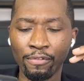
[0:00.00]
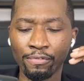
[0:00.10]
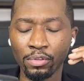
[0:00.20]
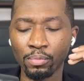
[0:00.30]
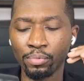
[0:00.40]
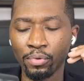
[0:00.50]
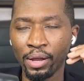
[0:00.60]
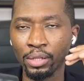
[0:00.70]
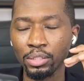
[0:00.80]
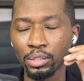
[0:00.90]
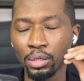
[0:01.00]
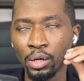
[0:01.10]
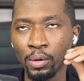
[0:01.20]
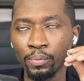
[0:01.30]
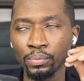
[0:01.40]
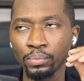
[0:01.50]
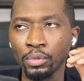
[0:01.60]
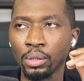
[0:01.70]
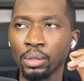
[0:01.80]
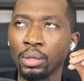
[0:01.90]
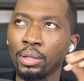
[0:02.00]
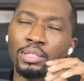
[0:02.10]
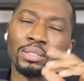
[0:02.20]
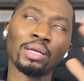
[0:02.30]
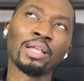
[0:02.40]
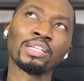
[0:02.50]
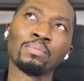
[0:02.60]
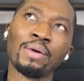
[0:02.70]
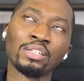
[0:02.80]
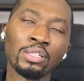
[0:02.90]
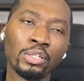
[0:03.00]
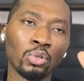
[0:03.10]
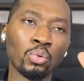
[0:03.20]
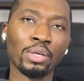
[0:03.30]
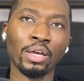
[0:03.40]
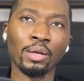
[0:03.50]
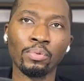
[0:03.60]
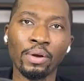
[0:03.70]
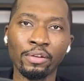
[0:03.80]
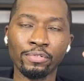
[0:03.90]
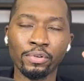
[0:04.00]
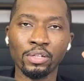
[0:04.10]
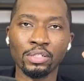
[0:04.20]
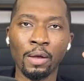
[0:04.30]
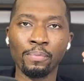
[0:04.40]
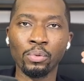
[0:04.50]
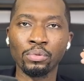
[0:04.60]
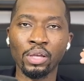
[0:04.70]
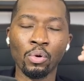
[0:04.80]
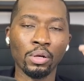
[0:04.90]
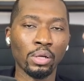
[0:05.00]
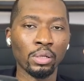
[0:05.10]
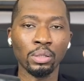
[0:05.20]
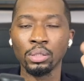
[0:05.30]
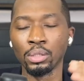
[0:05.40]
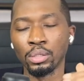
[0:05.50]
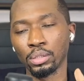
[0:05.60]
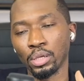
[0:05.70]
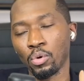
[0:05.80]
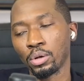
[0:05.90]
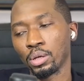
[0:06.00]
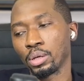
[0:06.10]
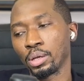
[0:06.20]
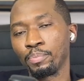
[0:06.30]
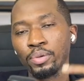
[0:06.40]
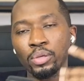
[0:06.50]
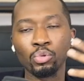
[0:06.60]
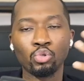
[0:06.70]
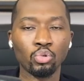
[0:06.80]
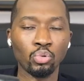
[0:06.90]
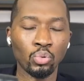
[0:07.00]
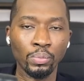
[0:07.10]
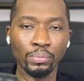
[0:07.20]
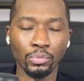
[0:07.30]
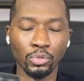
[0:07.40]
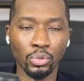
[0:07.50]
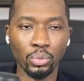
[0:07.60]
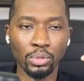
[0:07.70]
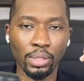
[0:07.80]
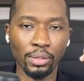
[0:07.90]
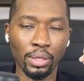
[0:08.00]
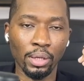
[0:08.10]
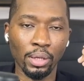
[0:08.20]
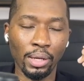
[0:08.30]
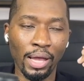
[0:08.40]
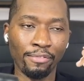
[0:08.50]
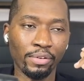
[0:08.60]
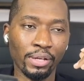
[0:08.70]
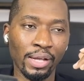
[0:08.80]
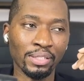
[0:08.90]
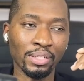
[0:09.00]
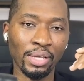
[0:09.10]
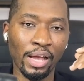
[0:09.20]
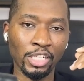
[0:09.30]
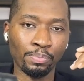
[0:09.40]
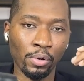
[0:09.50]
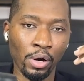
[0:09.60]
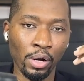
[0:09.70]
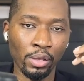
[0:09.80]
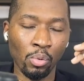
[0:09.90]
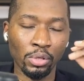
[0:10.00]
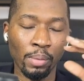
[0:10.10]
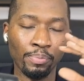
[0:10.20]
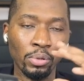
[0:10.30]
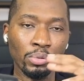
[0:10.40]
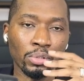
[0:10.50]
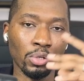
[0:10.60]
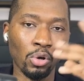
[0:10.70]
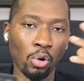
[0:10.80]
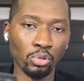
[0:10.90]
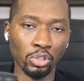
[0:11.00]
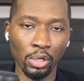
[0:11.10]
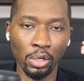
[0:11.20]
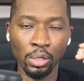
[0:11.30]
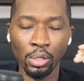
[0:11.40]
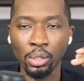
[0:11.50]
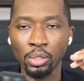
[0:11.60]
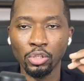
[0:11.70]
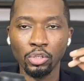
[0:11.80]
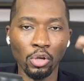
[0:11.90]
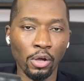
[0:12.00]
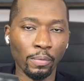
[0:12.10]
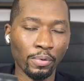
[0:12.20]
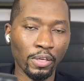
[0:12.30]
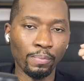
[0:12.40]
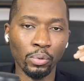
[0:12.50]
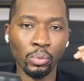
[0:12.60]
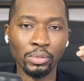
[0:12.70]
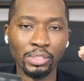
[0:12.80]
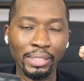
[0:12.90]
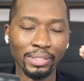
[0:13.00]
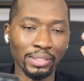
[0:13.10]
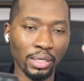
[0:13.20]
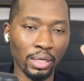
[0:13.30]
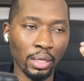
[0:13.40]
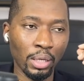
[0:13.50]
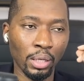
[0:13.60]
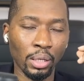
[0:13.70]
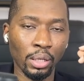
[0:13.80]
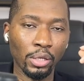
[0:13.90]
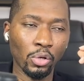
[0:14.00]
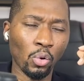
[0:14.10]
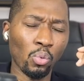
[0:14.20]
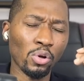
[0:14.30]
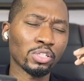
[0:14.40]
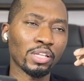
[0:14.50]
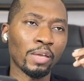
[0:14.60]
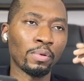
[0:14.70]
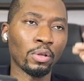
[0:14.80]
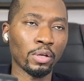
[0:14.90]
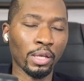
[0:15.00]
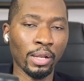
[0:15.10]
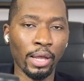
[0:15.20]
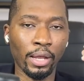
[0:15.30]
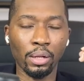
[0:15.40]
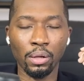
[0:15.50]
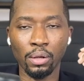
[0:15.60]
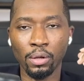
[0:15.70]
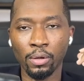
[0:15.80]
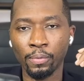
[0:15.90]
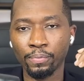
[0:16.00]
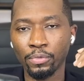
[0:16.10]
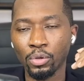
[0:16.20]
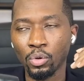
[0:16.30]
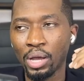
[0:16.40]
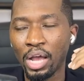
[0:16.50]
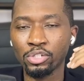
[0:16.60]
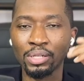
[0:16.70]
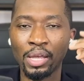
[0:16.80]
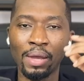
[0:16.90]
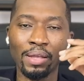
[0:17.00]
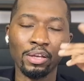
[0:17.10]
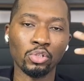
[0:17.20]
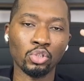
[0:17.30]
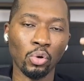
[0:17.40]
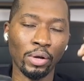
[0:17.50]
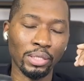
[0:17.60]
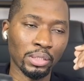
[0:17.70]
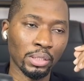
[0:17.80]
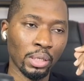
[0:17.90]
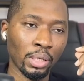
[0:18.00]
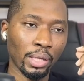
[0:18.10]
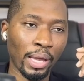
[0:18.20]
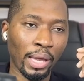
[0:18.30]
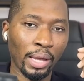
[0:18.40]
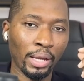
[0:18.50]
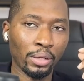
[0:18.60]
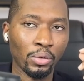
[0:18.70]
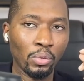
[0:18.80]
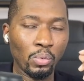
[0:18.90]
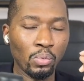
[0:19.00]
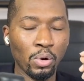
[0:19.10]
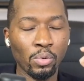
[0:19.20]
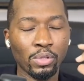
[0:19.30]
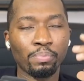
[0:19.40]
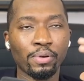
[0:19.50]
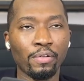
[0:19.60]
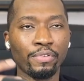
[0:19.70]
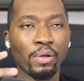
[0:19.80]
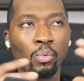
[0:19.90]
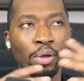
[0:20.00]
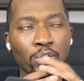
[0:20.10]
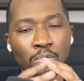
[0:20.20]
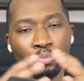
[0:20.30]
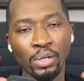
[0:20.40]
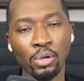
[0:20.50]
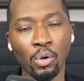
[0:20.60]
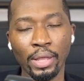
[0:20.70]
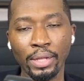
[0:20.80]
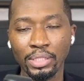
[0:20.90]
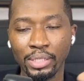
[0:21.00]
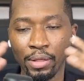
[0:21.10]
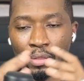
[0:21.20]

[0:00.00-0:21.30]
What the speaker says: for the brands? Let's imagine a UK brand, for example. They wanna appeal to the Africans in diaspora. They want to appeal to the culture, young people, Gen Z. What should they be looking at? How should they make their choice? And what will the perfect way to bring all that together